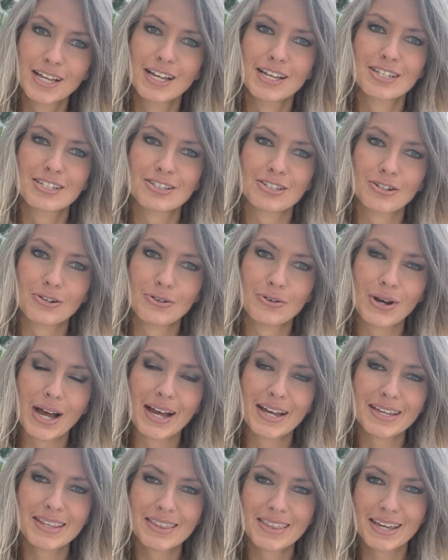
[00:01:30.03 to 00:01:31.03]
So
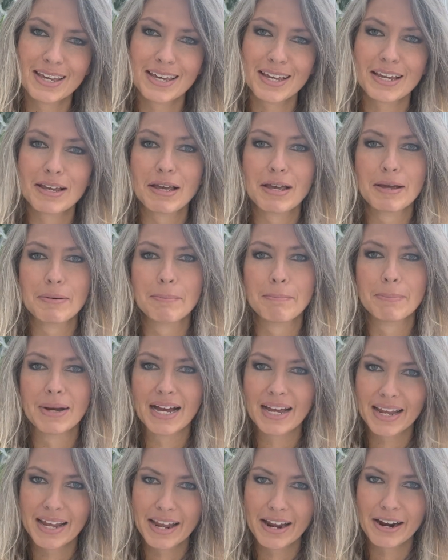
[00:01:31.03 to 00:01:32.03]
I think
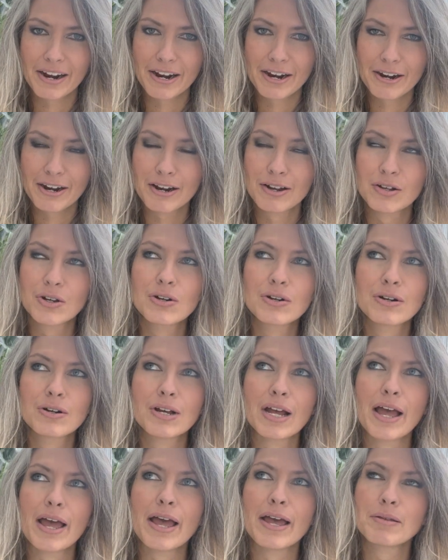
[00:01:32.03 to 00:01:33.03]
my hair
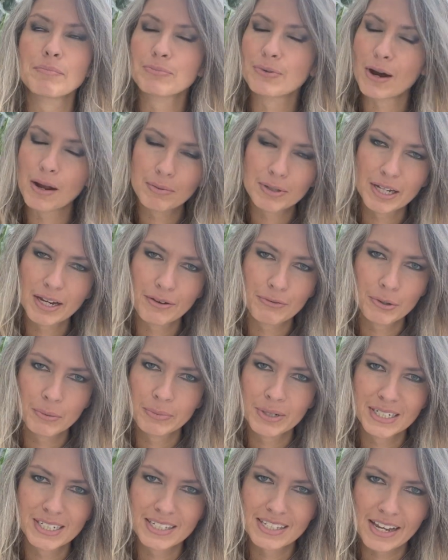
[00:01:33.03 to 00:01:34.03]
and probably
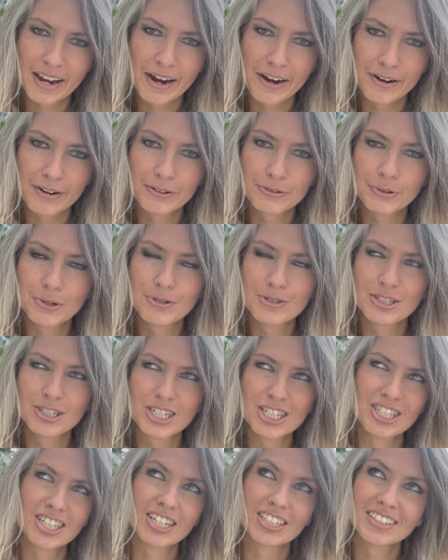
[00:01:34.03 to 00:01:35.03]
everybody's hair grows
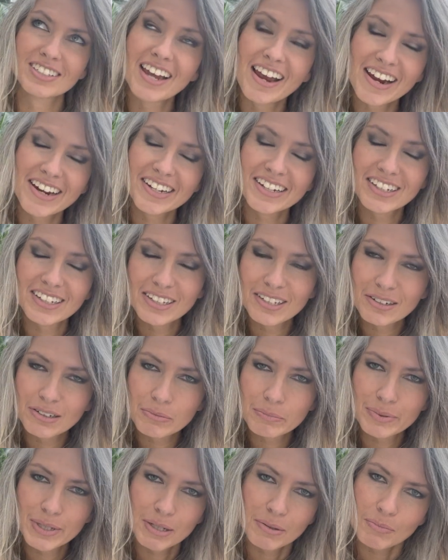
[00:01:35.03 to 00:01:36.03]
just a tiny little
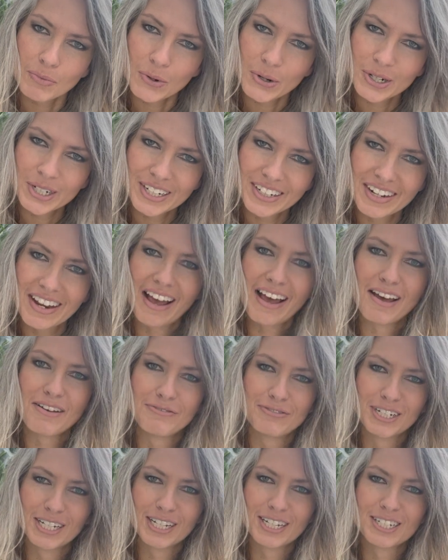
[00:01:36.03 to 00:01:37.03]
bit more than half
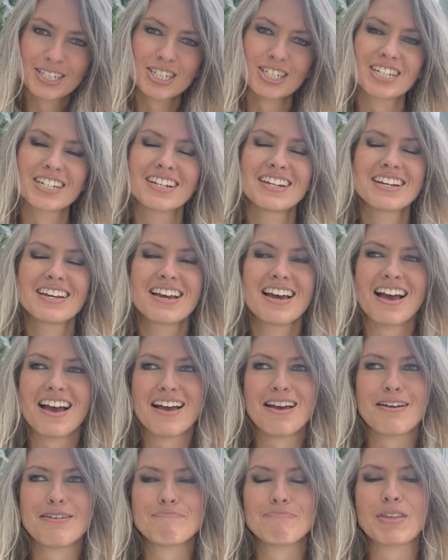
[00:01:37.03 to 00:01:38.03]
an inch
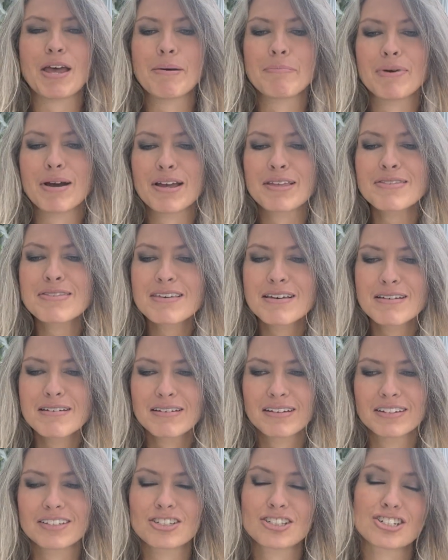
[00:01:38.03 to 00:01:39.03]
a month.
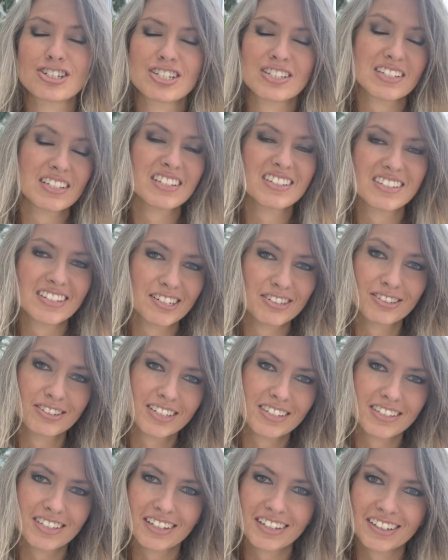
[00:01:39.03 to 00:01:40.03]
It's just easier to
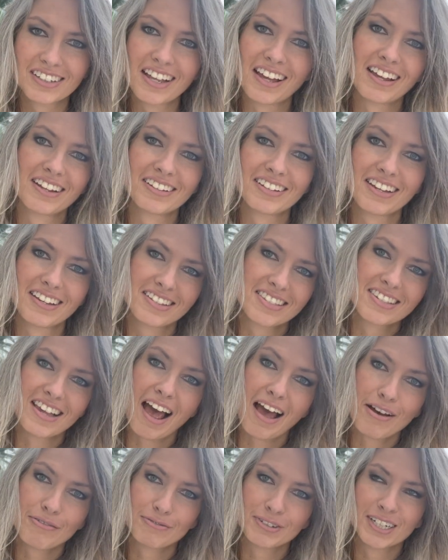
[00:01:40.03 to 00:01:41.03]
say that it's
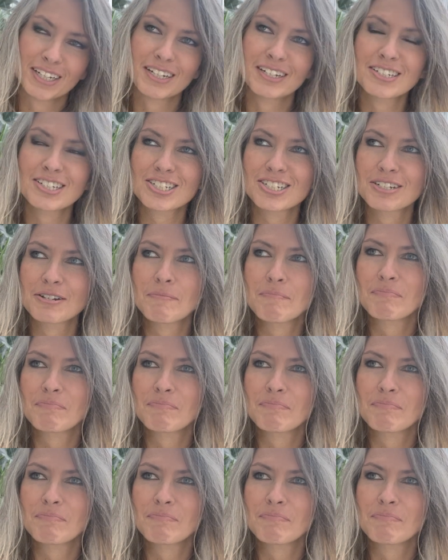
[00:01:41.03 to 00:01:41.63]
half an inch.